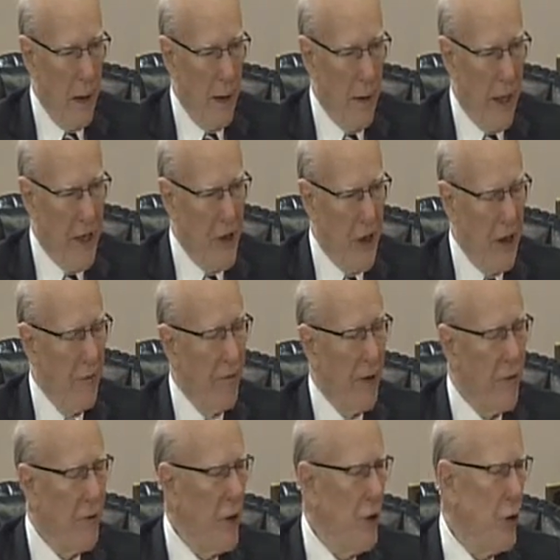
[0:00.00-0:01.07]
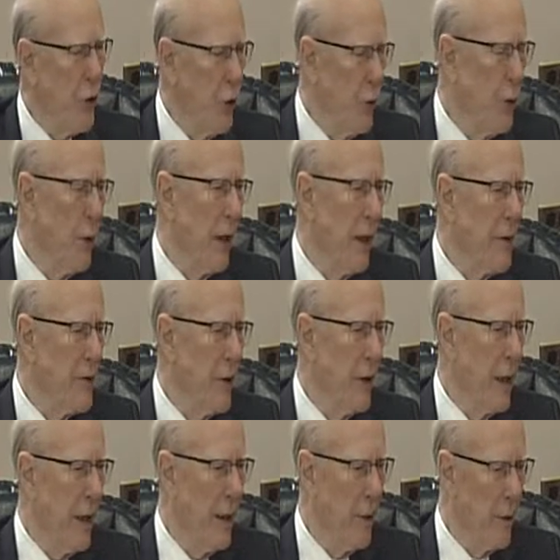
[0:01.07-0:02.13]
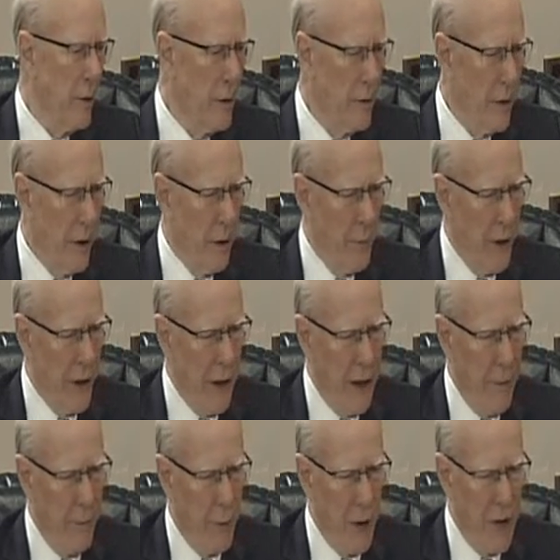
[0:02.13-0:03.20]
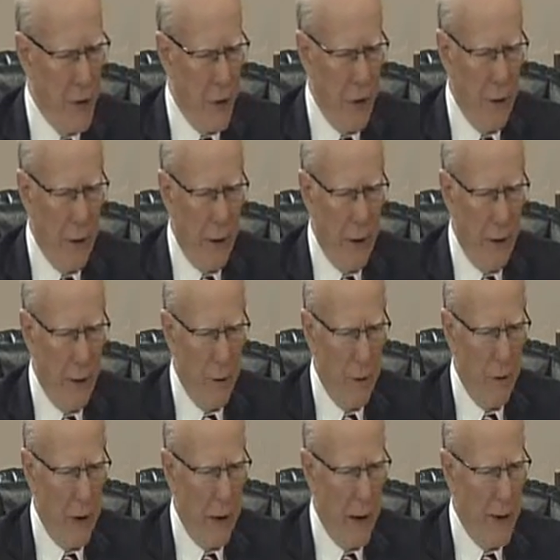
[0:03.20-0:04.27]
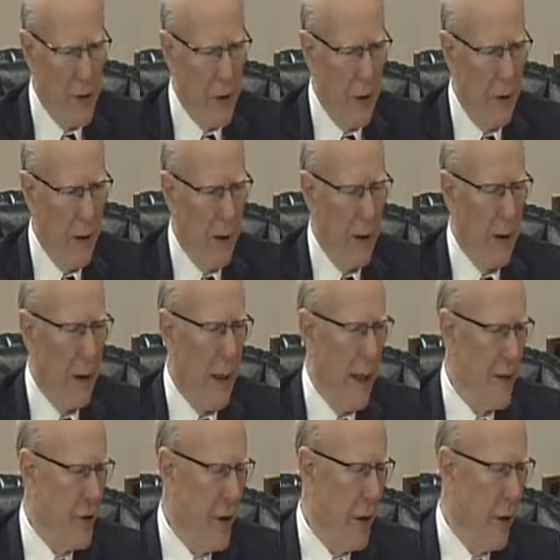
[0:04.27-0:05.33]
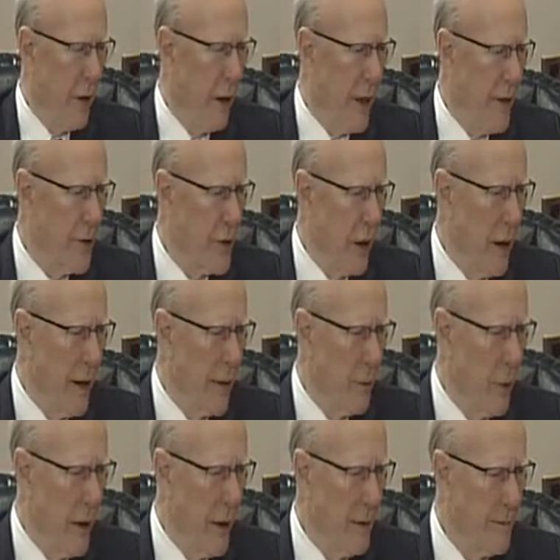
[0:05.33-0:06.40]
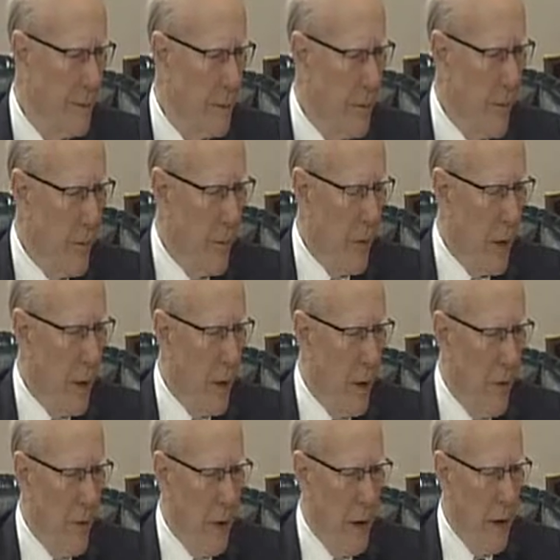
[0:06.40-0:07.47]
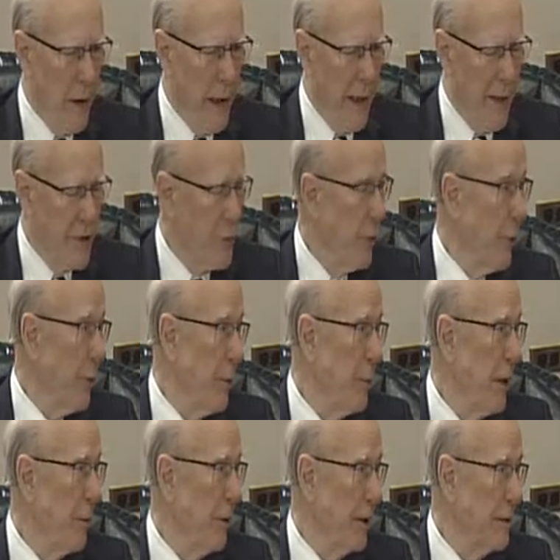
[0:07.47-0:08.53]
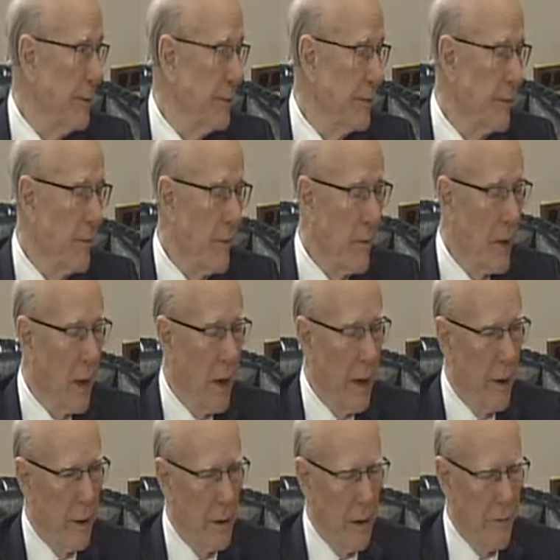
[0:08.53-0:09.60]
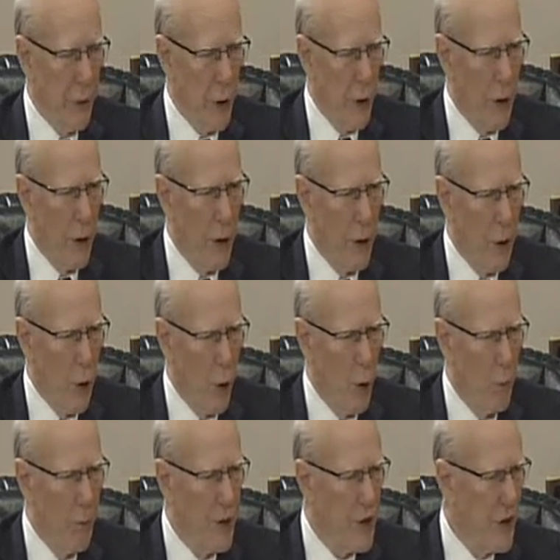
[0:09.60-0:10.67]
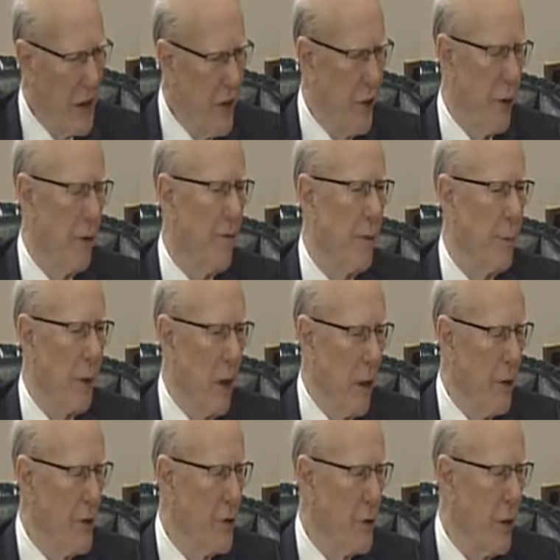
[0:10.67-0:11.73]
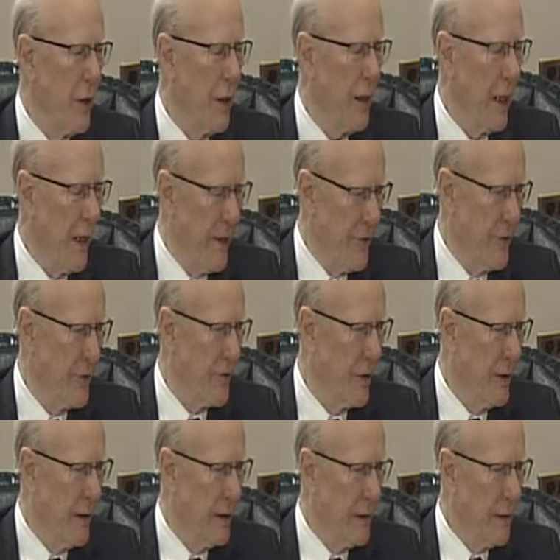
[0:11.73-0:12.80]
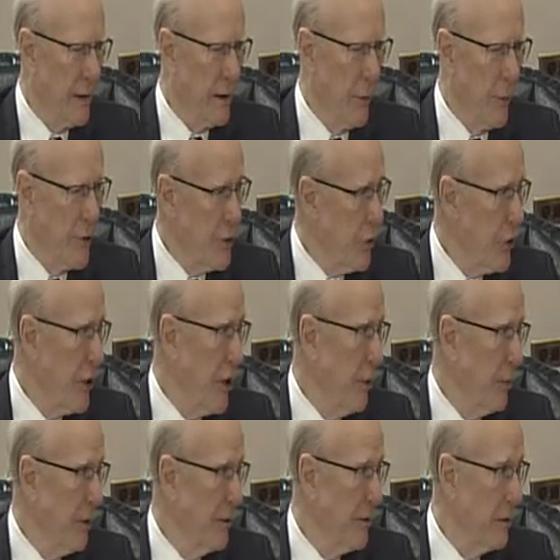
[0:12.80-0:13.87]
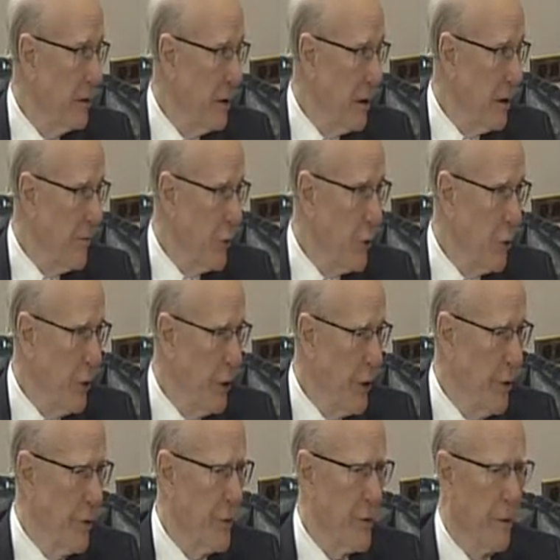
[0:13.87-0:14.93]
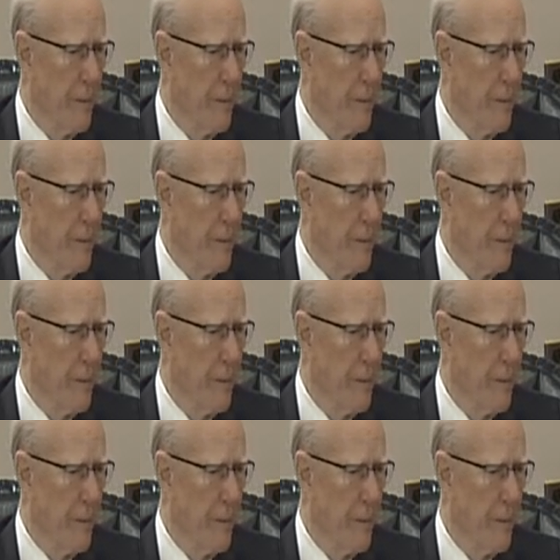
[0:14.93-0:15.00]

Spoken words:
1952, Eisenhower became president, and during the Eisenhower landslide, the House went Republican. And Clifford R. Hope Sr. from Garden City, Kansas, was the chairman for 2 years.